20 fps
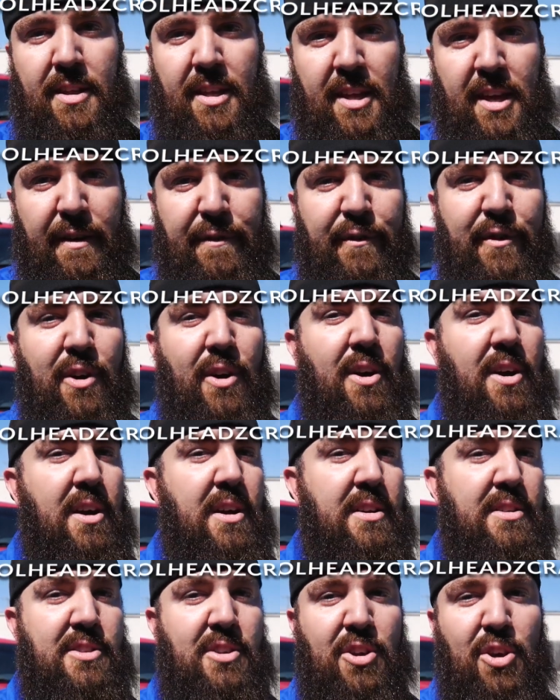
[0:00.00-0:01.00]
gift
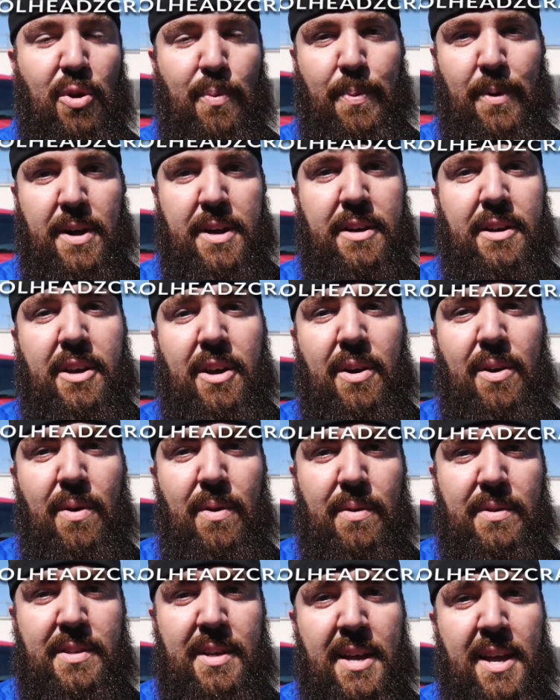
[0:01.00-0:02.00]
cards, coupon
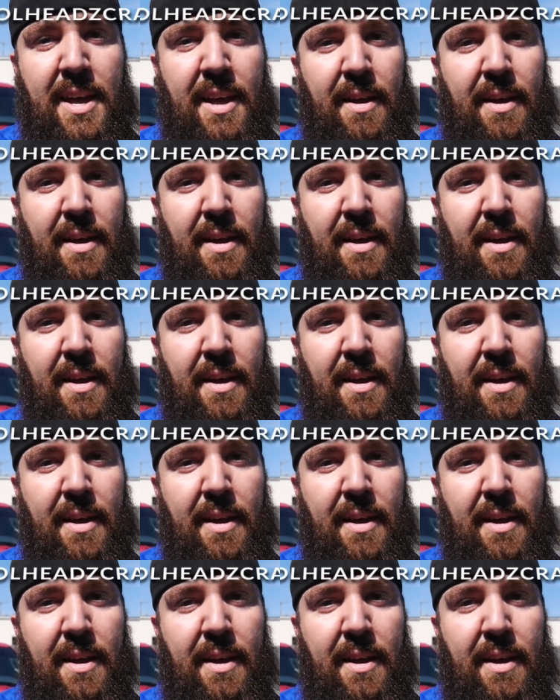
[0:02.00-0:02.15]
codes.